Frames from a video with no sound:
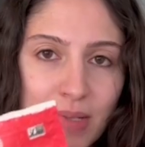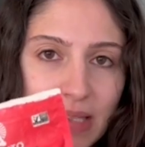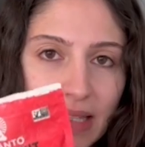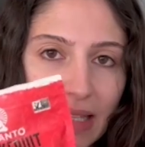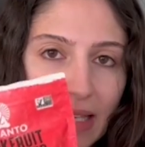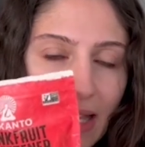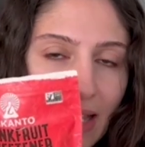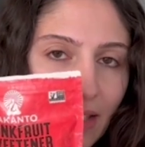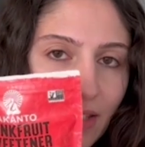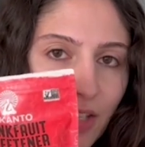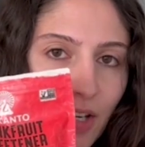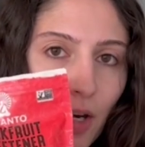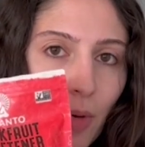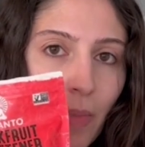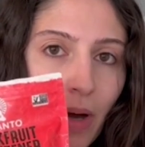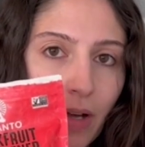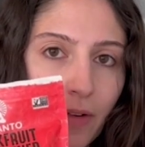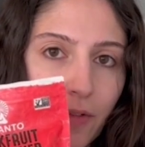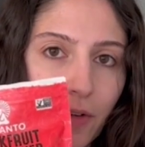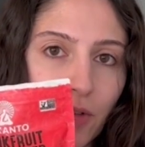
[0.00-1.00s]
Lakanto
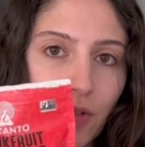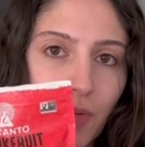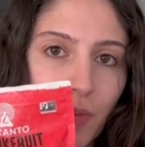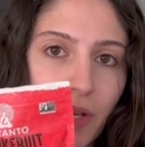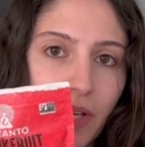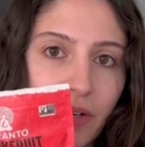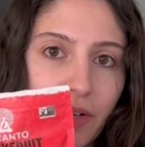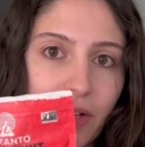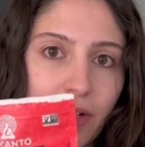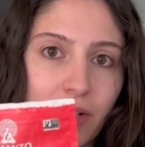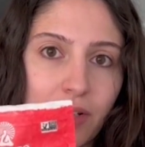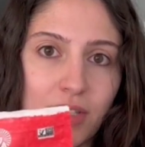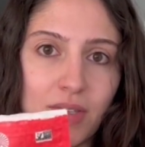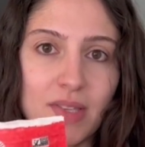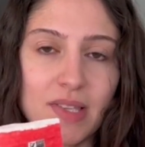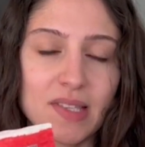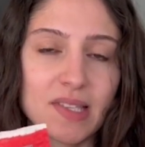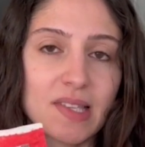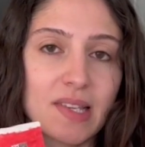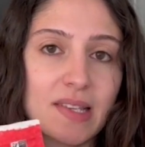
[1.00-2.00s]
monk fruit sweetener, so
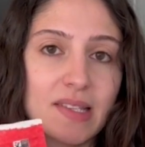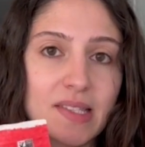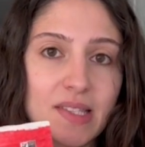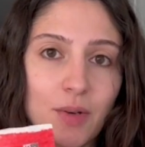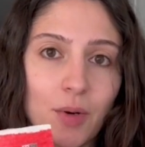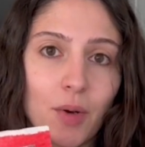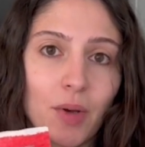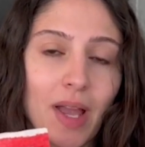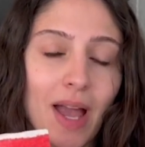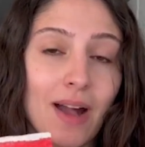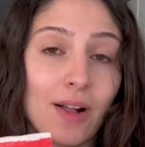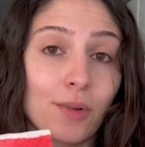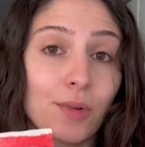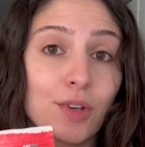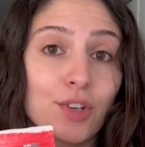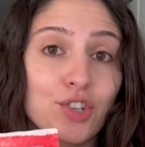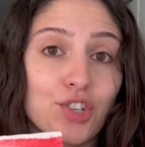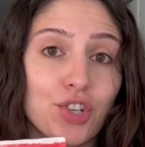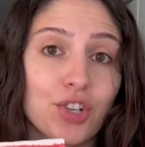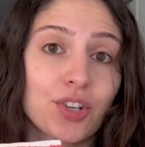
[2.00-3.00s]
this is a 0-calorie
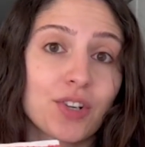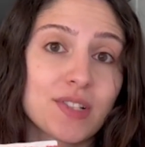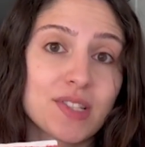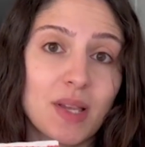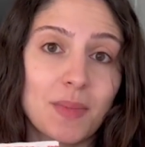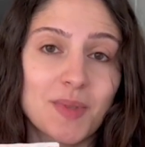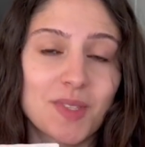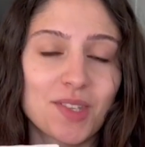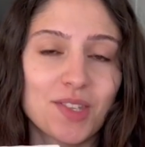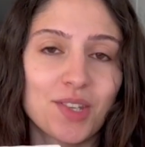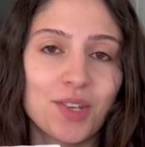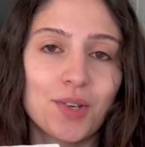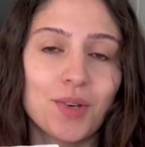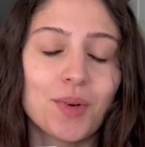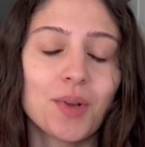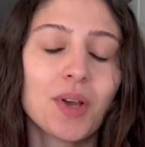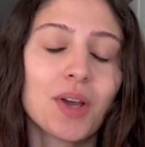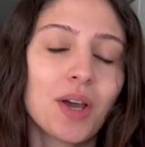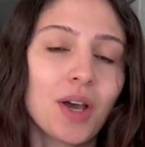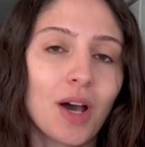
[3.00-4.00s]
sugar substitute.
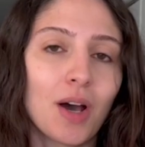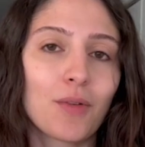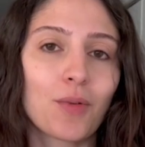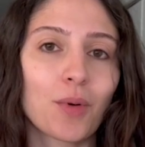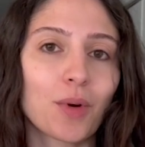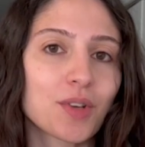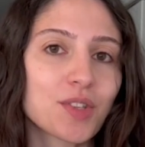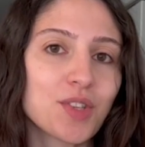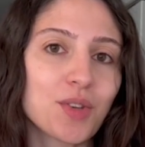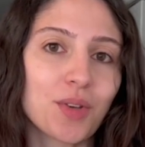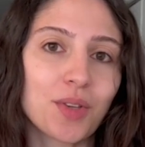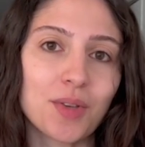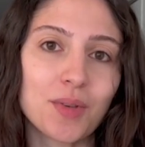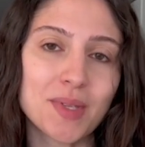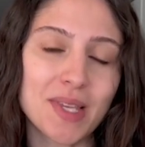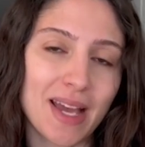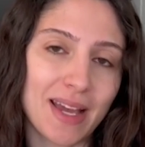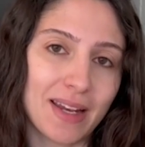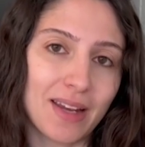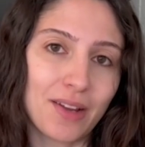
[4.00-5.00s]
Of course, you can use
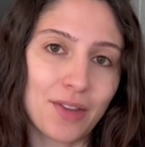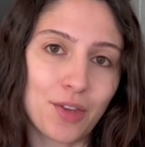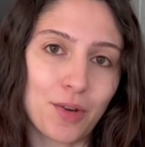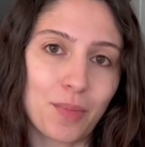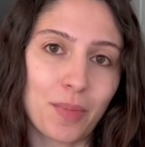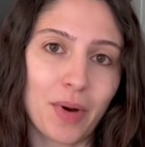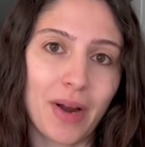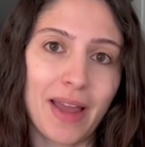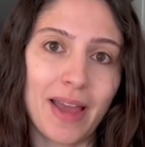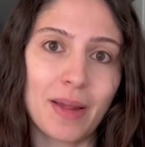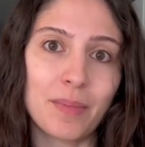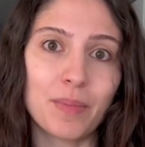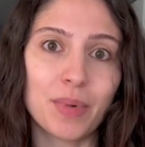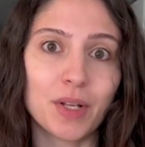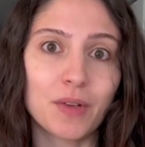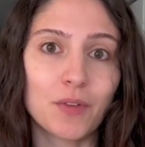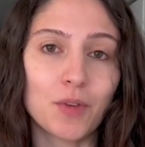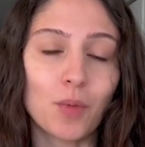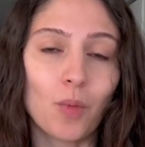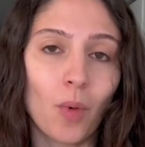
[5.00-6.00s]
any other brand, but if
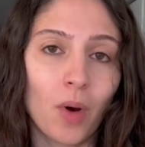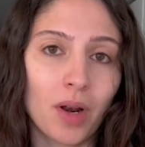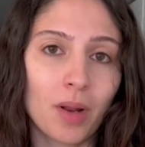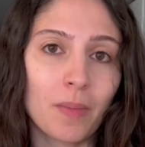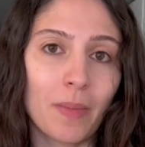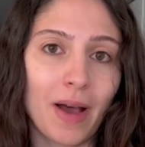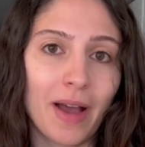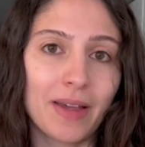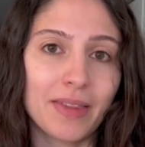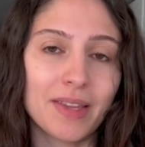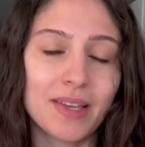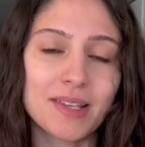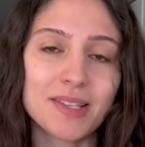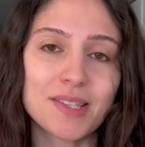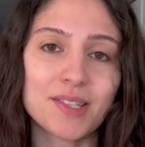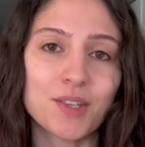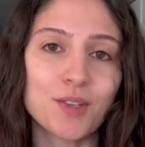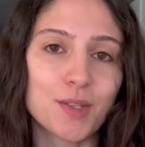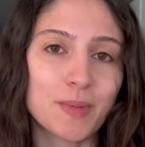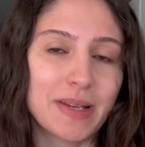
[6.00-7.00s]
you want to buy this,
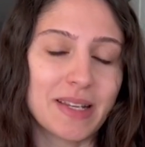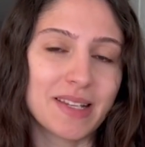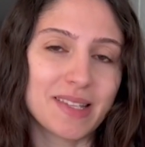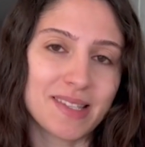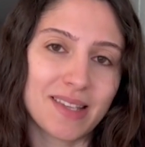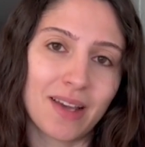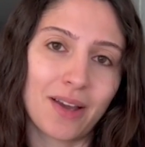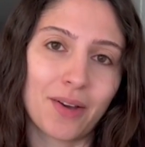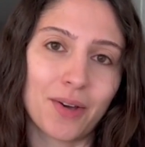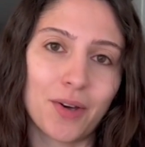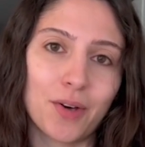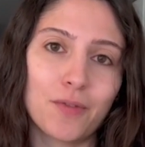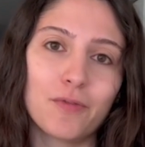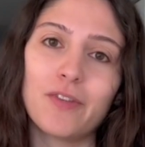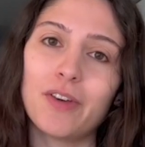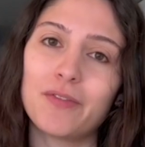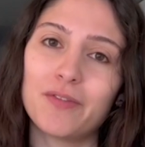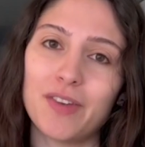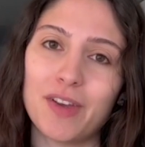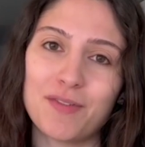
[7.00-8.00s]
use my discount code
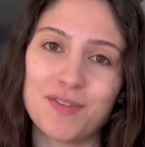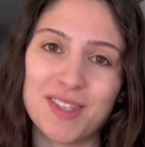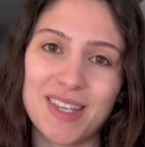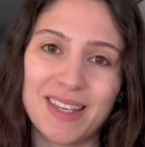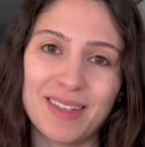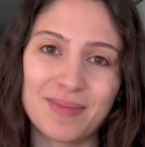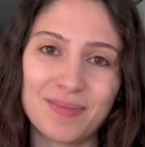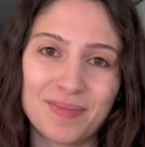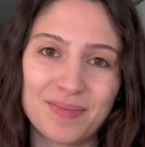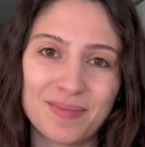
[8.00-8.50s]
FIT15.